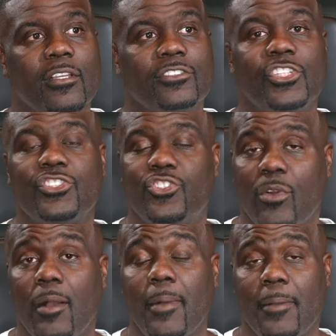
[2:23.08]
to
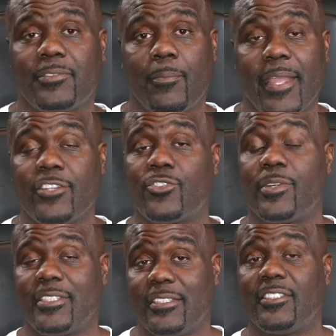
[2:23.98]
drum up some
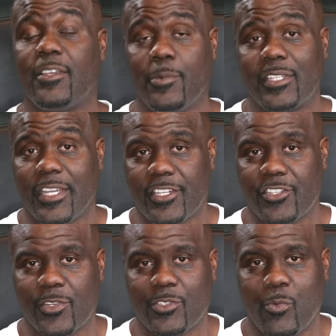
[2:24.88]
interest and see what the
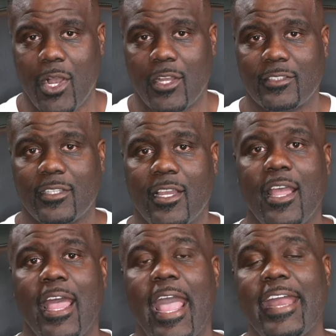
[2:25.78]
interest was.
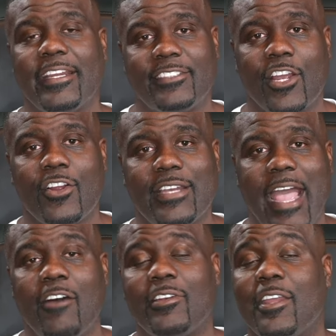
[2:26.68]
And it turned
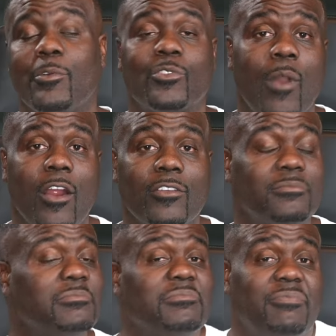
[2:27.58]
out it was worth
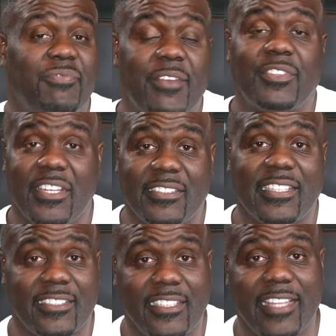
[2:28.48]
fifty to
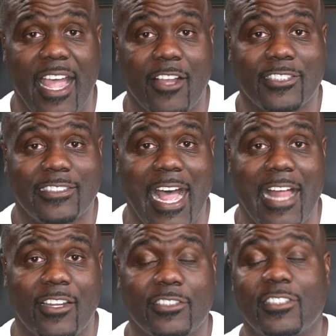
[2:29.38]
sixty thousand
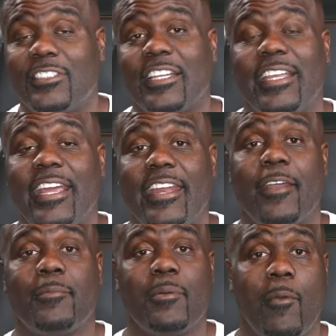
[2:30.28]
dollars to get
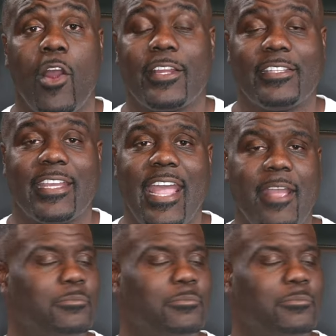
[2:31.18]
him to market the game.